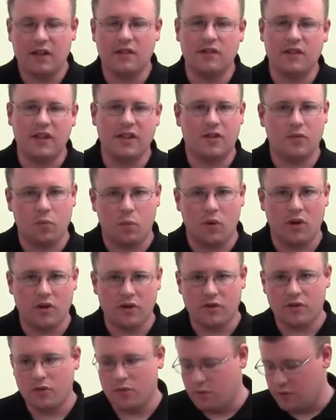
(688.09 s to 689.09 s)
at least
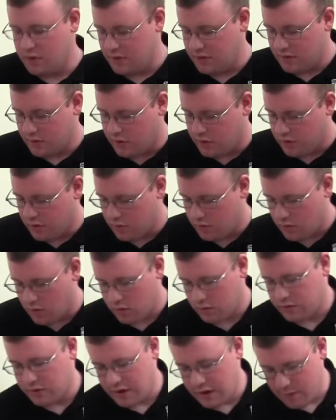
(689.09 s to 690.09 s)
one or two of these on you
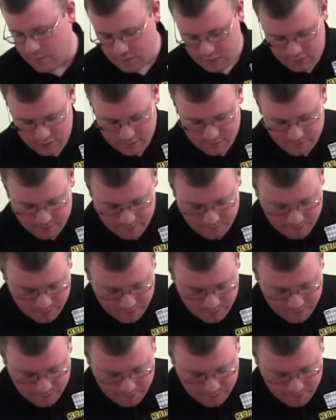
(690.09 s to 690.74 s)
at all times.